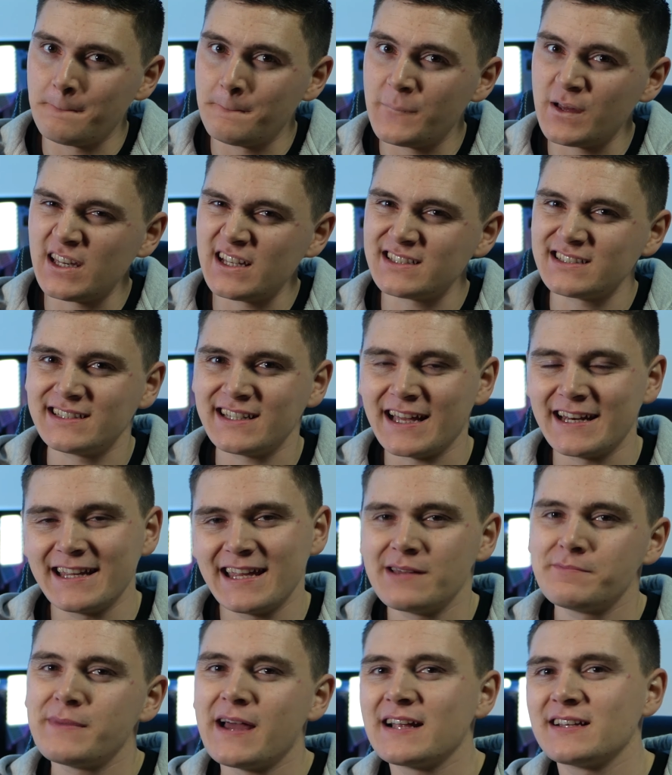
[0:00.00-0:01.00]
But let's kind of
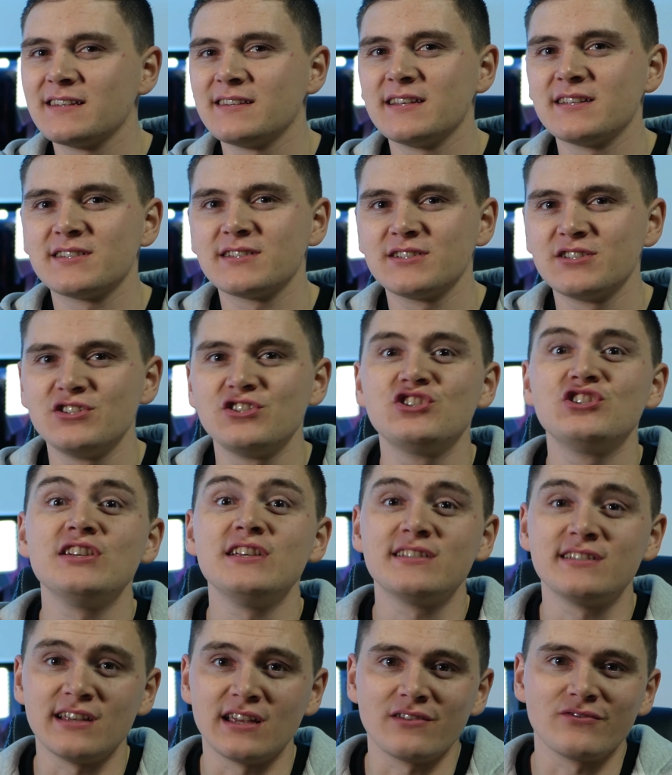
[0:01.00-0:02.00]
get back to this
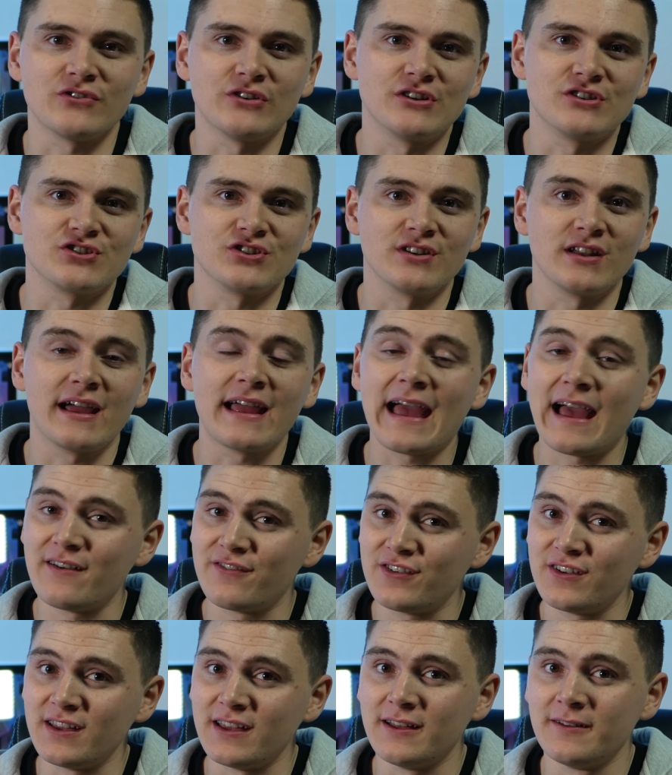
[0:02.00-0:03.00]
G-Sync version I have
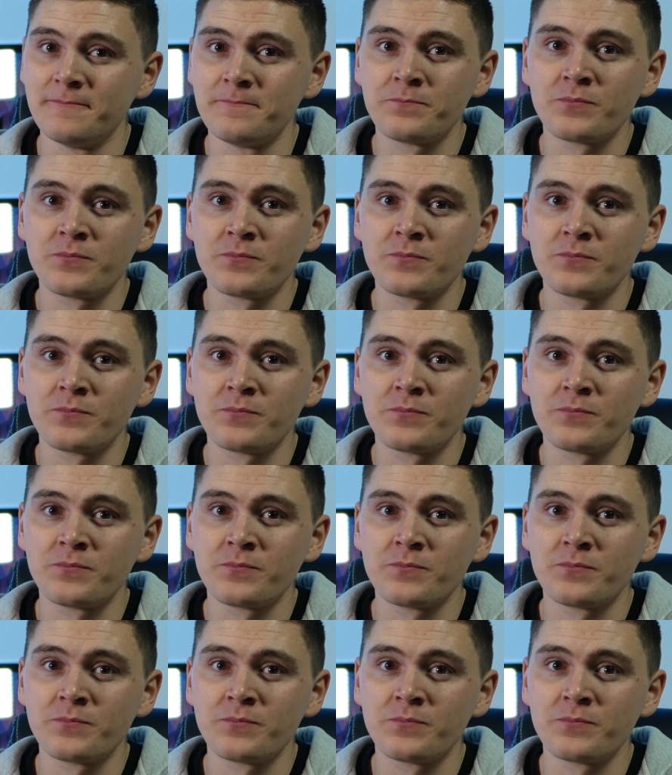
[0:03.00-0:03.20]
here.